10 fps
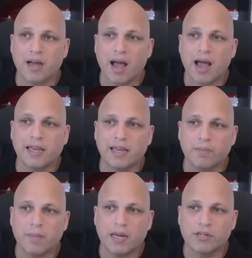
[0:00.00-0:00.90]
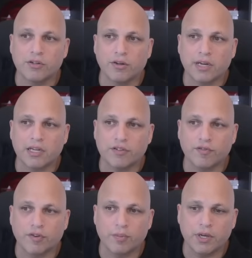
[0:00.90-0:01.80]
I can manage location
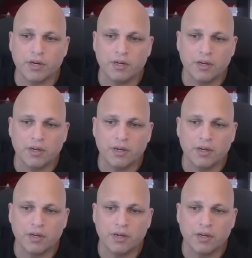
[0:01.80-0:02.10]
from here,